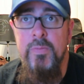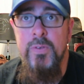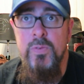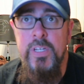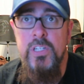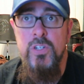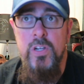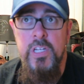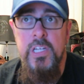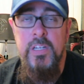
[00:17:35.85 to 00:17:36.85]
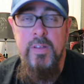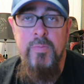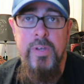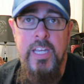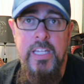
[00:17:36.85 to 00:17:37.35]
between Charlotte
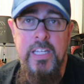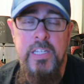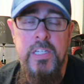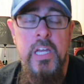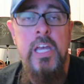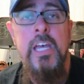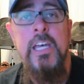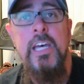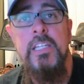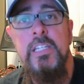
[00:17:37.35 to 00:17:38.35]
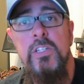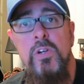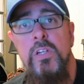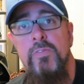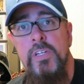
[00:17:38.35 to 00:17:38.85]
and Becky Lynch. I see
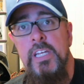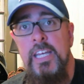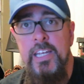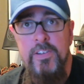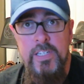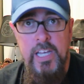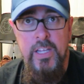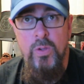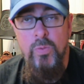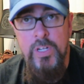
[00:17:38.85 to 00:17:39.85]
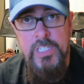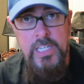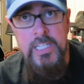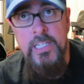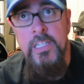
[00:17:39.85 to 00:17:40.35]
Charlotte retaining her title once
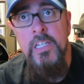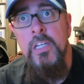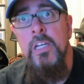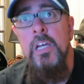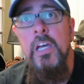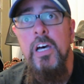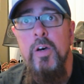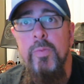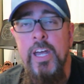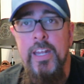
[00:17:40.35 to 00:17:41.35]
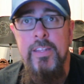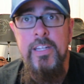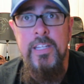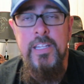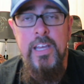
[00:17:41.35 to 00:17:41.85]
again. And I
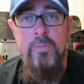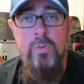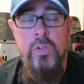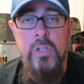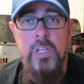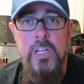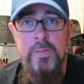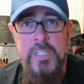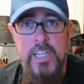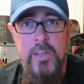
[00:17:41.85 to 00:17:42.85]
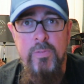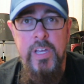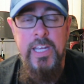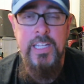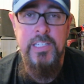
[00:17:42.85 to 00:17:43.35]
think that will stay that
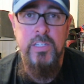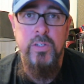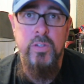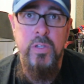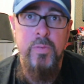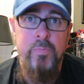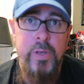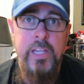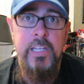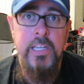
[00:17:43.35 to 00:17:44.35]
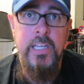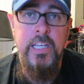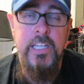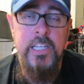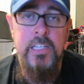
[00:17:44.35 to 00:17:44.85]
way until Bayley can
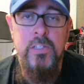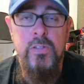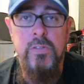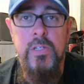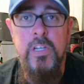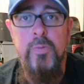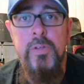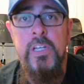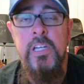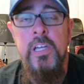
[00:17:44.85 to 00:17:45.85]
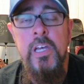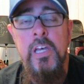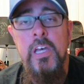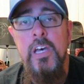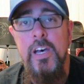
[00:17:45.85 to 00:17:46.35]
get into the company
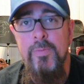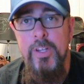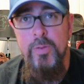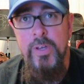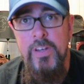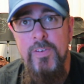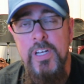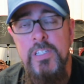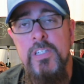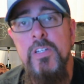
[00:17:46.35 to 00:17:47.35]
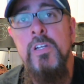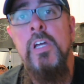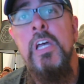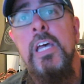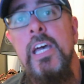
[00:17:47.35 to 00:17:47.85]
on the main roster.
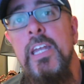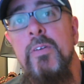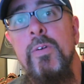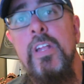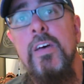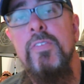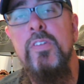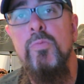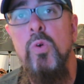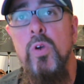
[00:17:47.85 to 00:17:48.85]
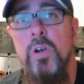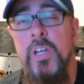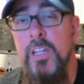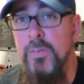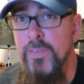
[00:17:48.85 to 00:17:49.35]
And then we'll have some more
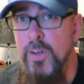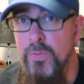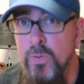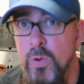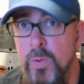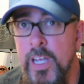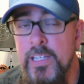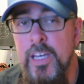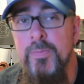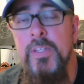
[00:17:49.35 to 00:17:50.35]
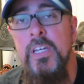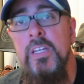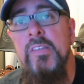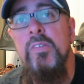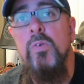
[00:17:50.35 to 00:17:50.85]
either Fatal 4-Way type
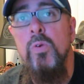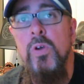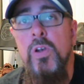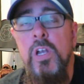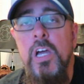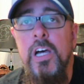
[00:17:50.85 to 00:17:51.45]
things or